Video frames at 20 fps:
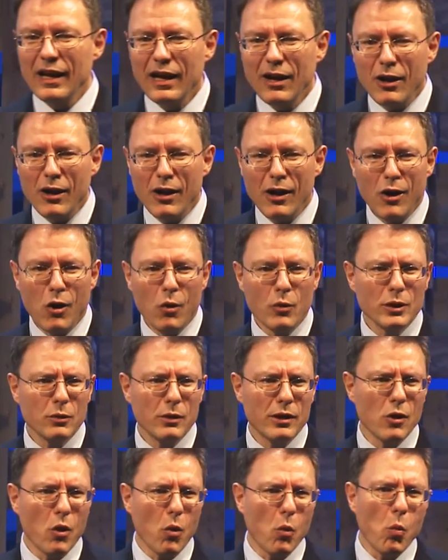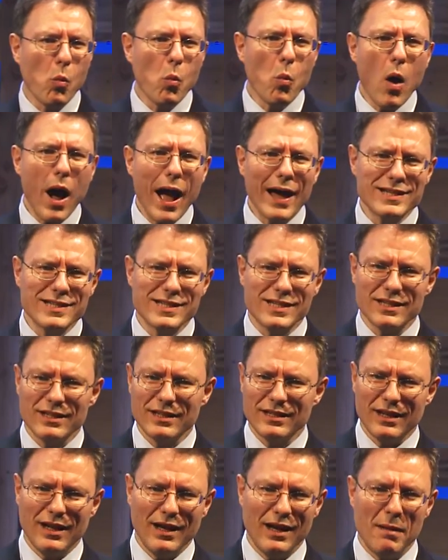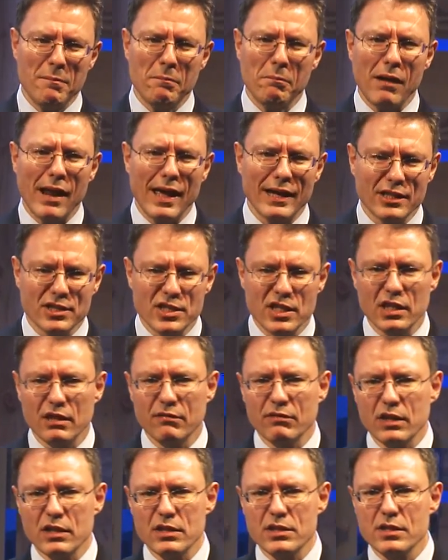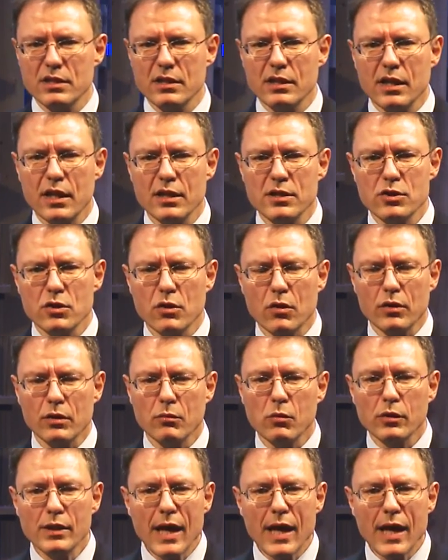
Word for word: uh, or there were no white uh, and black TVs, and so on. Well,